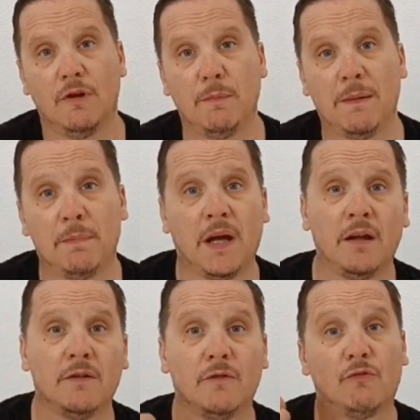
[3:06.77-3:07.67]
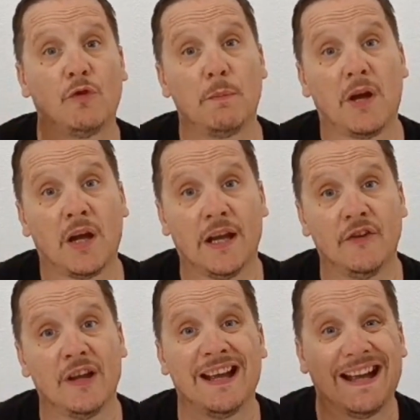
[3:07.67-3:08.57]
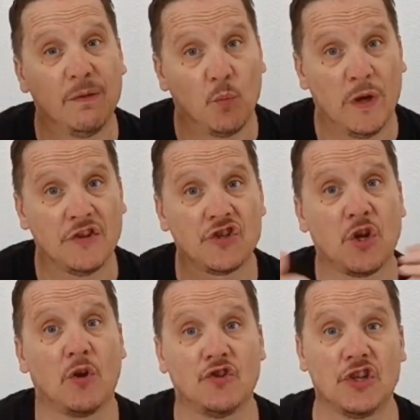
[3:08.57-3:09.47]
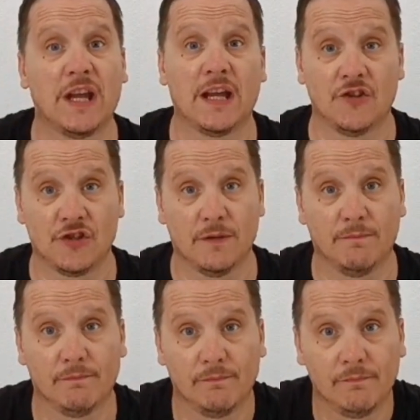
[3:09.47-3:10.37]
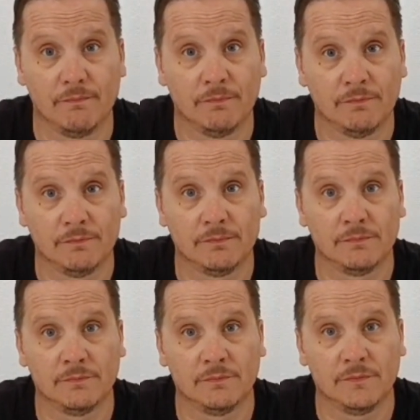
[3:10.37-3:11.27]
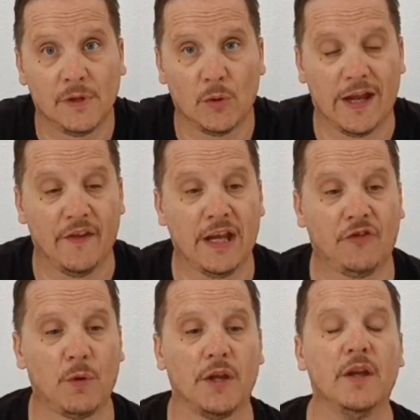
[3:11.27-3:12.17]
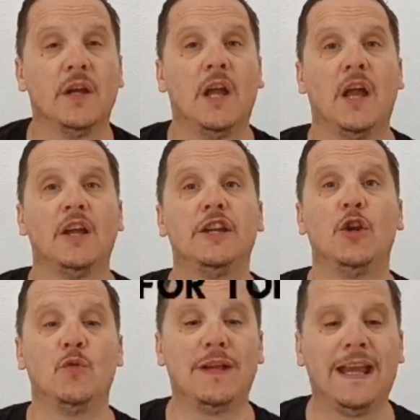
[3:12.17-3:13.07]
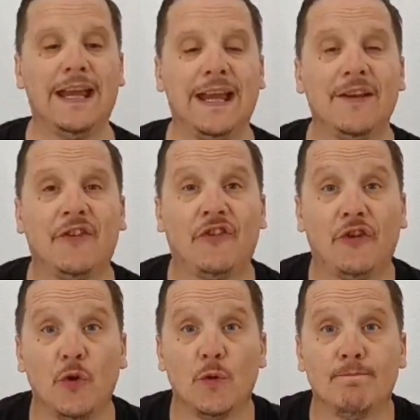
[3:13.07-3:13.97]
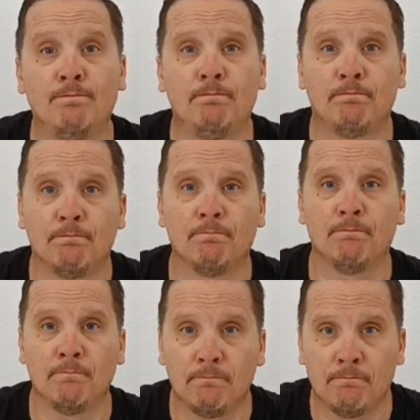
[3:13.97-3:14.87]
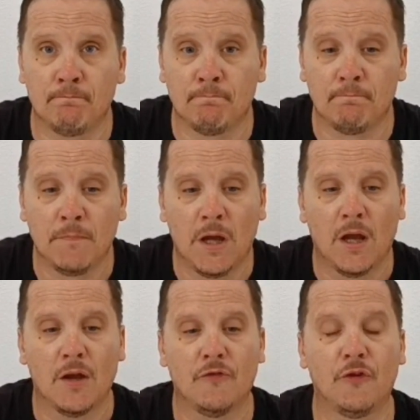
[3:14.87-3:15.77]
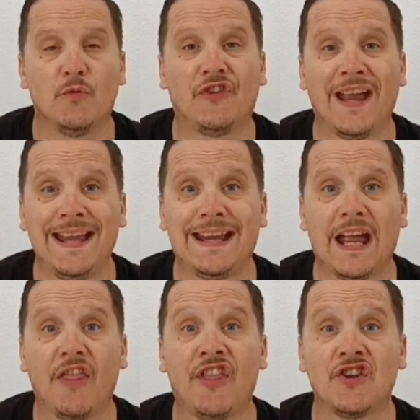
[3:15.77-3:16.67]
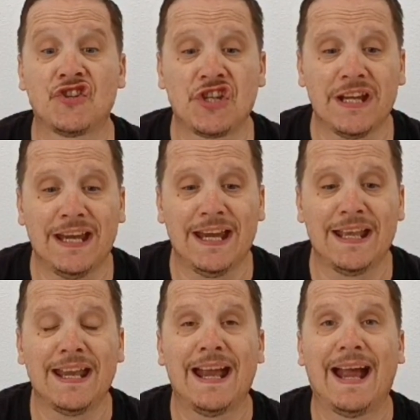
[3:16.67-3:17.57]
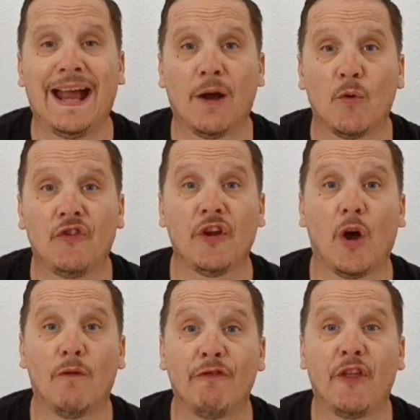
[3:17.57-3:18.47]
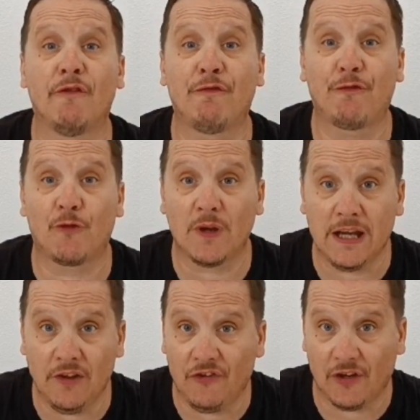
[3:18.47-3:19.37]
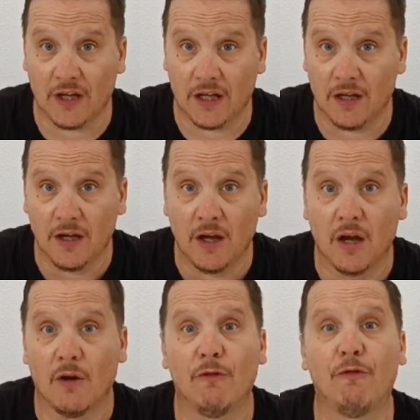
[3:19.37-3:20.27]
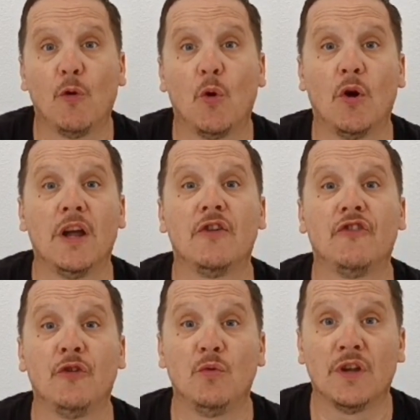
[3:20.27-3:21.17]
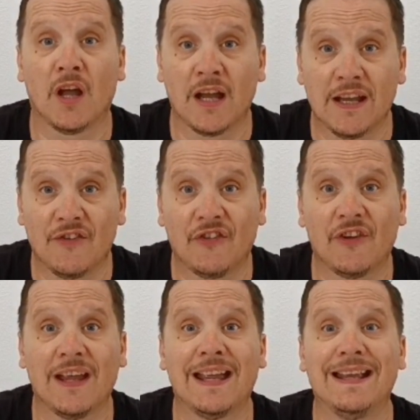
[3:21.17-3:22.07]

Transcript: Remember, remind, and which conjugation? Okay, the next one. You need to take the chicken out of the freezer for tonight's